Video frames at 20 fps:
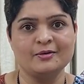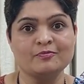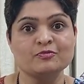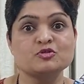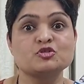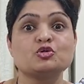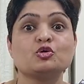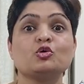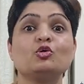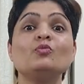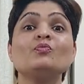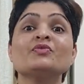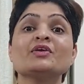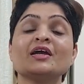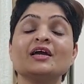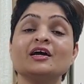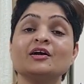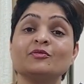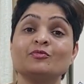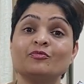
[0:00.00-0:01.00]
So,
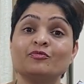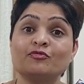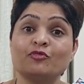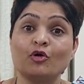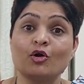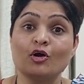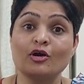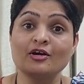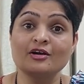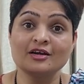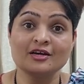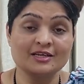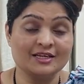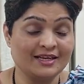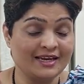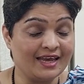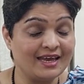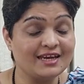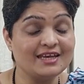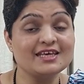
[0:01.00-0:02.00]
for
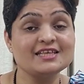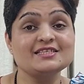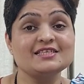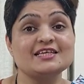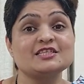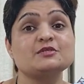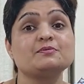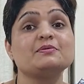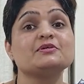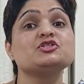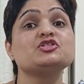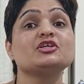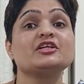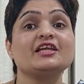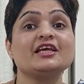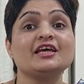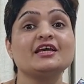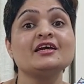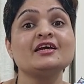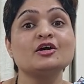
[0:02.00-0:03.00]
ladies
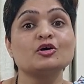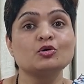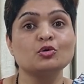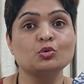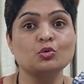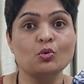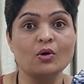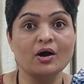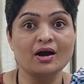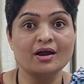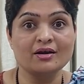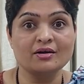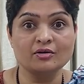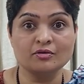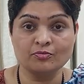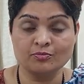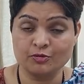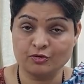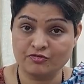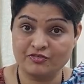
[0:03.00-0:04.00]
especially who are
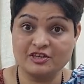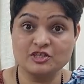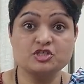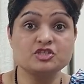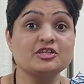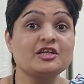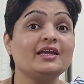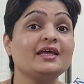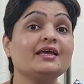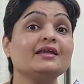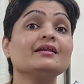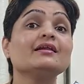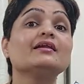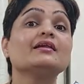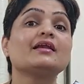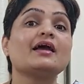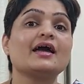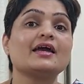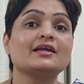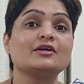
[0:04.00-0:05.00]
professionally
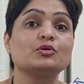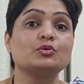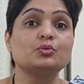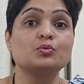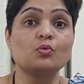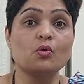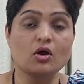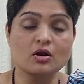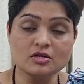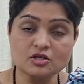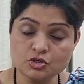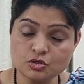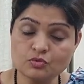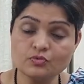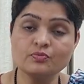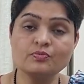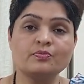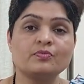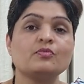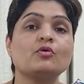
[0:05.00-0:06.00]
inclined, who want
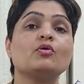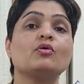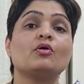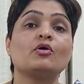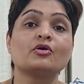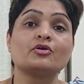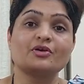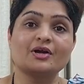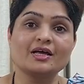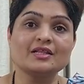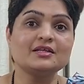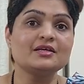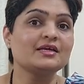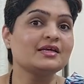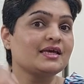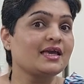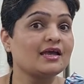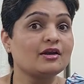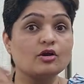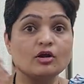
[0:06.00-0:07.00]
to or rather
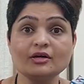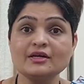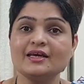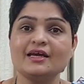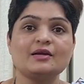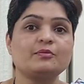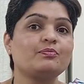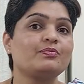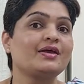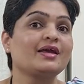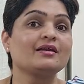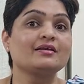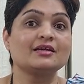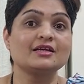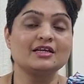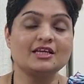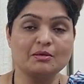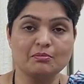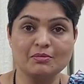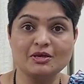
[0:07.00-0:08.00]
cannot get
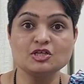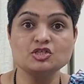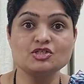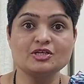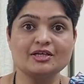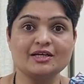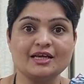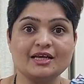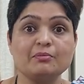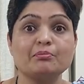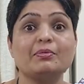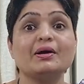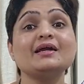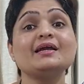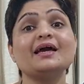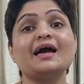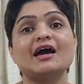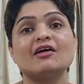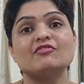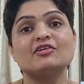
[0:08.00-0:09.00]
pregnant immediately but
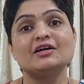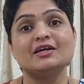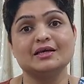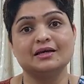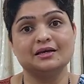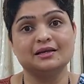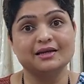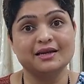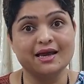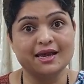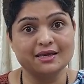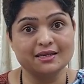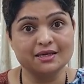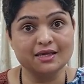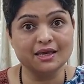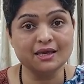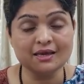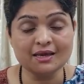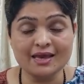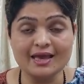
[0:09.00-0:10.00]
have a
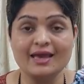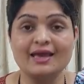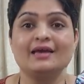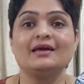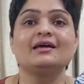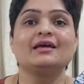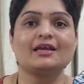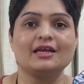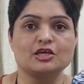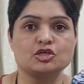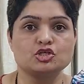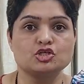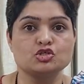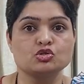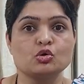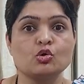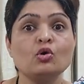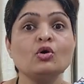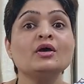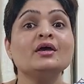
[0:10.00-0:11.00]
declining egg
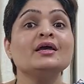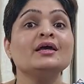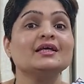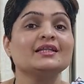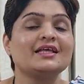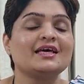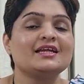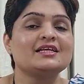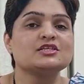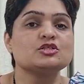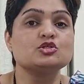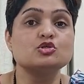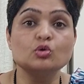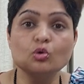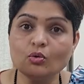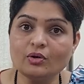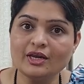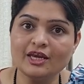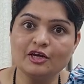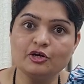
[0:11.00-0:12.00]
ratio, there is
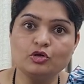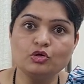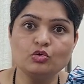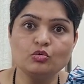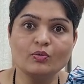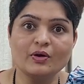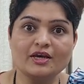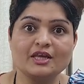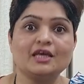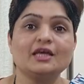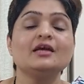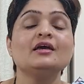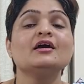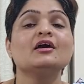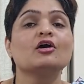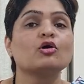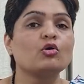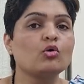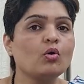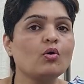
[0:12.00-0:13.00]
no need to worry.
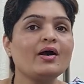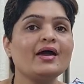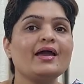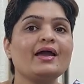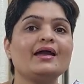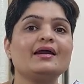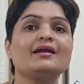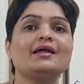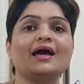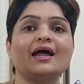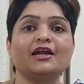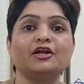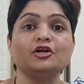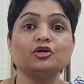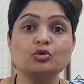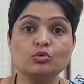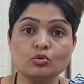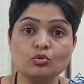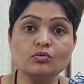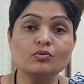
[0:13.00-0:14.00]
Go ahead and
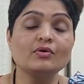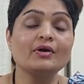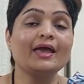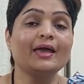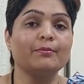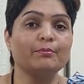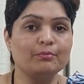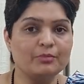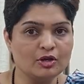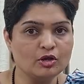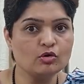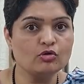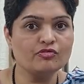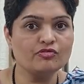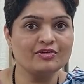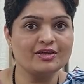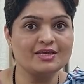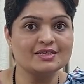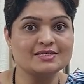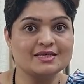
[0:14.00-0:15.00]
do embryo
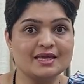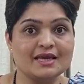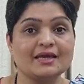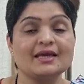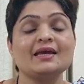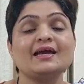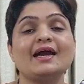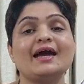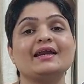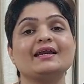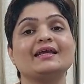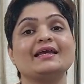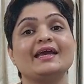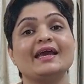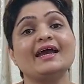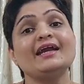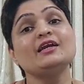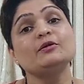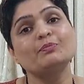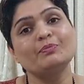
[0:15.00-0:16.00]
freezing and
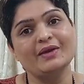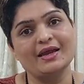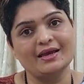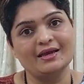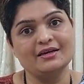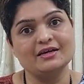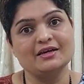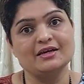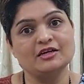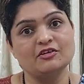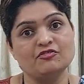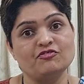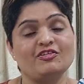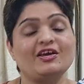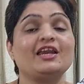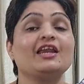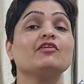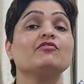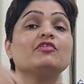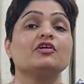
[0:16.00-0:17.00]
get pregnant
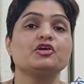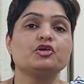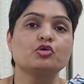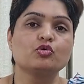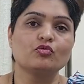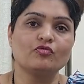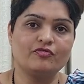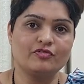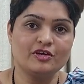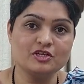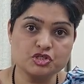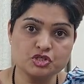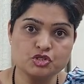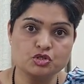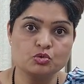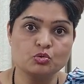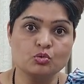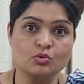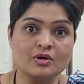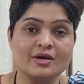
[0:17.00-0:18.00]
whenever you wish
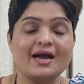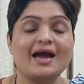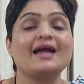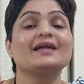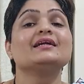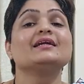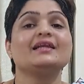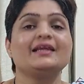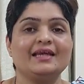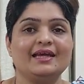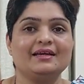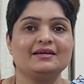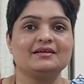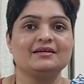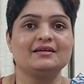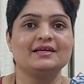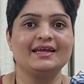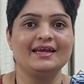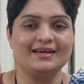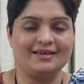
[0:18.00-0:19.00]
to at a
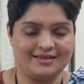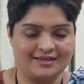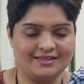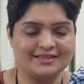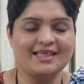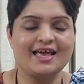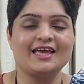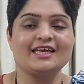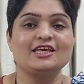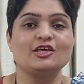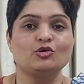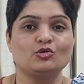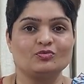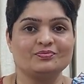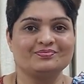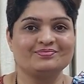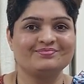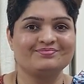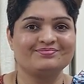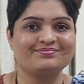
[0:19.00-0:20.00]
later date. Thank
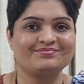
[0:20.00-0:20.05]
you.